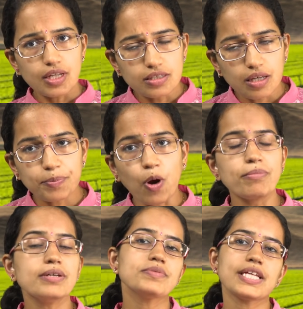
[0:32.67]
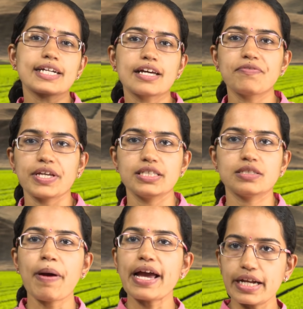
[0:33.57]
the problems that are
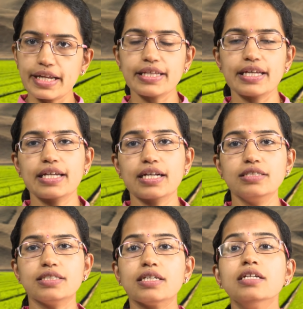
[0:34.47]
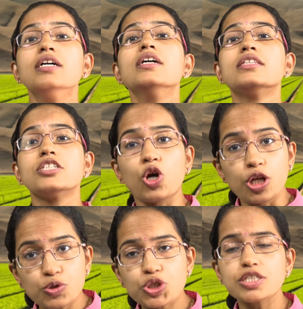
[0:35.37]
faced by Indian agriculture, the
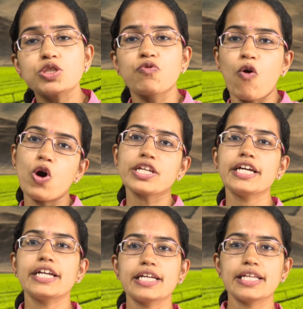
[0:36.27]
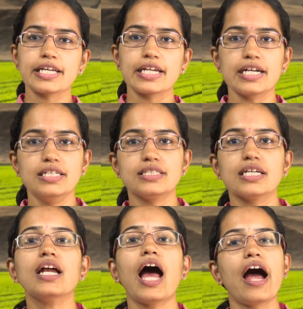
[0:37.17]
solutions for the Indian
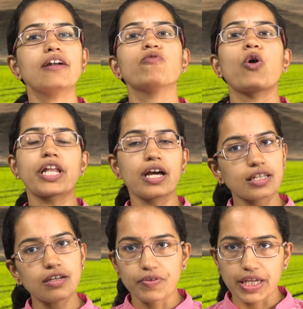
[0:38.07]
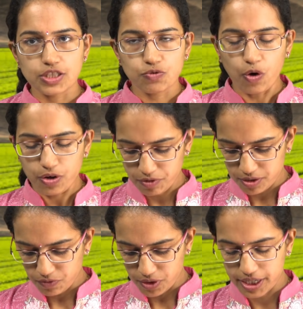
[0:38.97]
agriculture and what are the ways
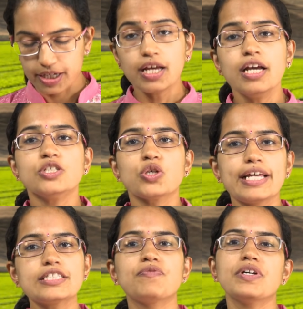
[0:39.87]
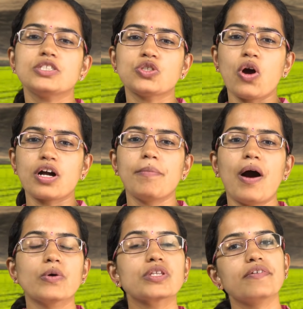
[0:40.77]
forward for it. So let's first talk
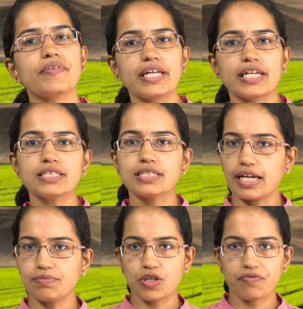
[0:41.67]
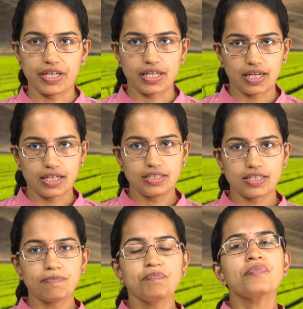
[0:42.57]
about the various types of
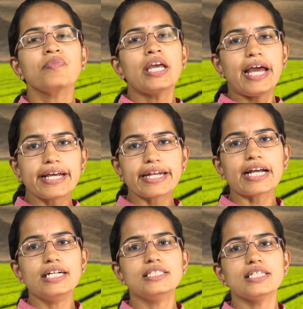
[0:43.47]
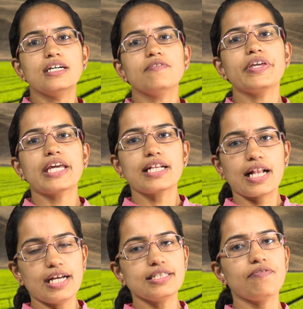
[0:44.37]
agriculture. Agriculture we can
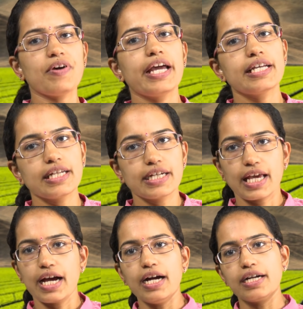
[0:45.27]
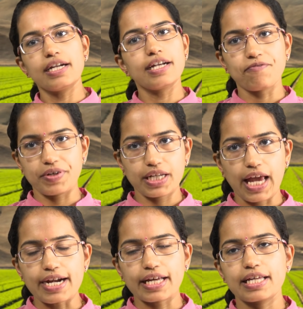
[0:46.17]
classify in India under different
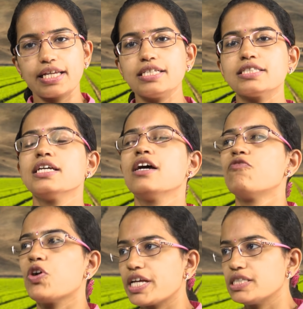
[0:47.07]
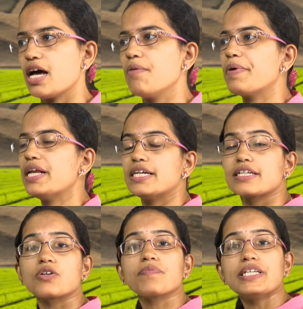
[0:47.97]
categories. For example, it
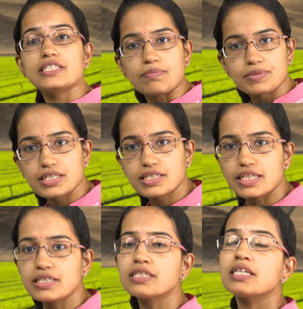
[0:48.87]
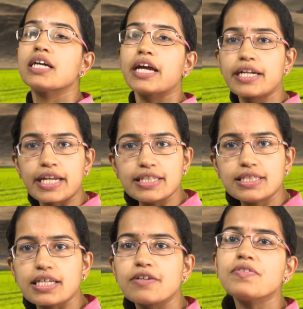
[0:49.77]
could be subsistence,
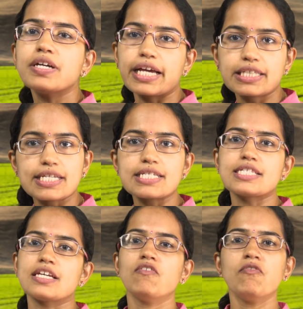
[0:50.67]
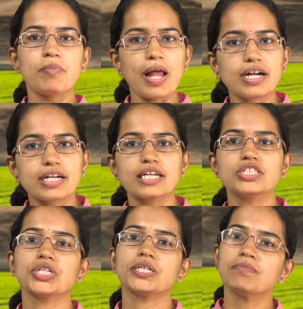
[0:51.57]
intensive, extensive,
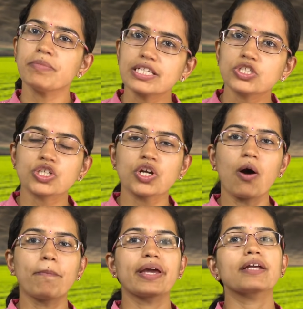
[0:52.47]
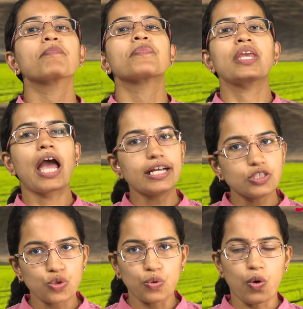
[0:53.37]
plantation, mixed cropping and
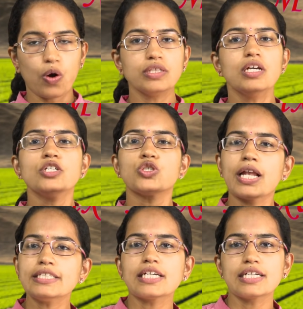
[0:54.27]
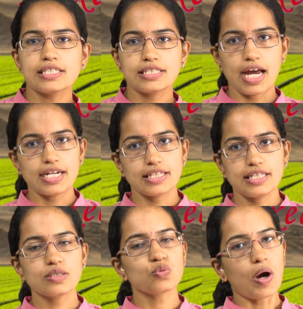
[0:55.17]
so on. So let's understand
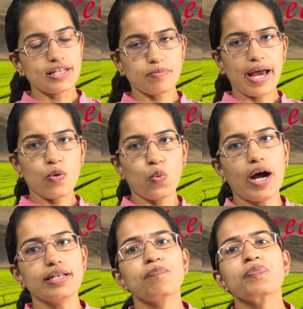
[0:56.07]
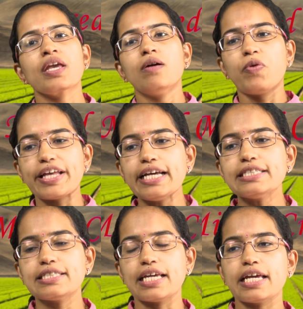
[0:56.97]
these one by one. When I
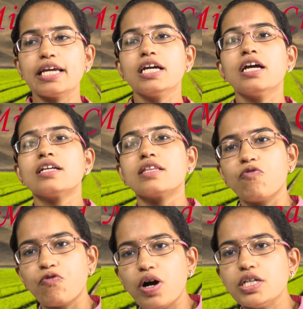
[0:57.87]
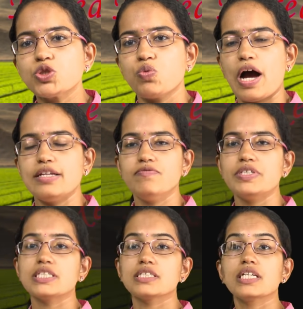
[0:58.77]
say the first one
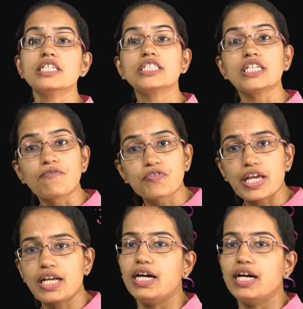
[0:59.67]
which is the shifting